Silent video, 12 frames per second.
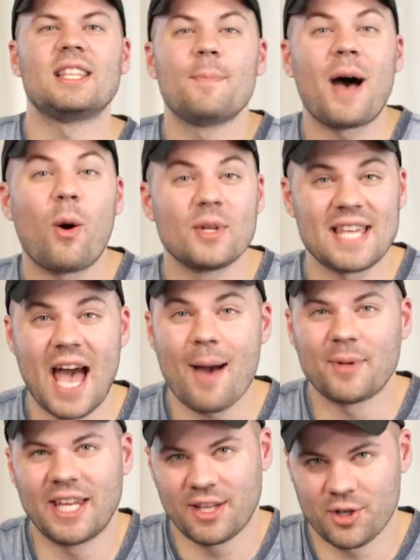It's about what's
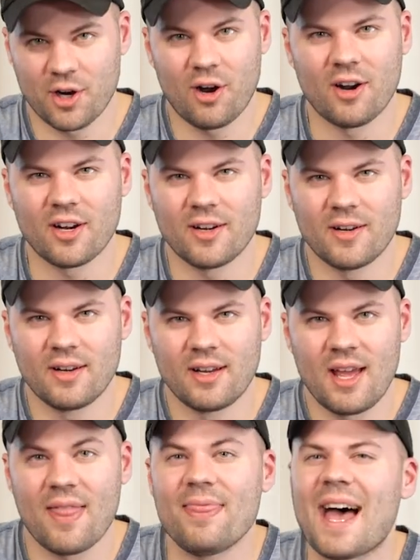happening in your heart.
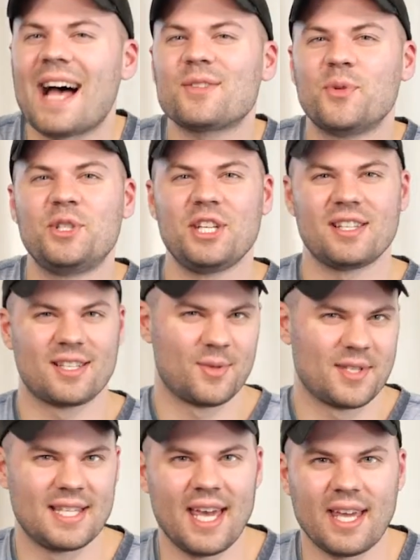That's what Jesus
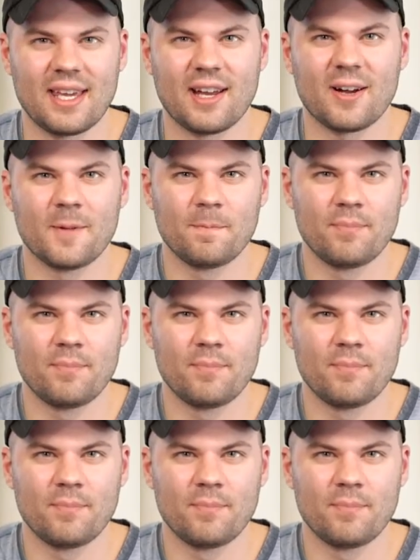was saying here.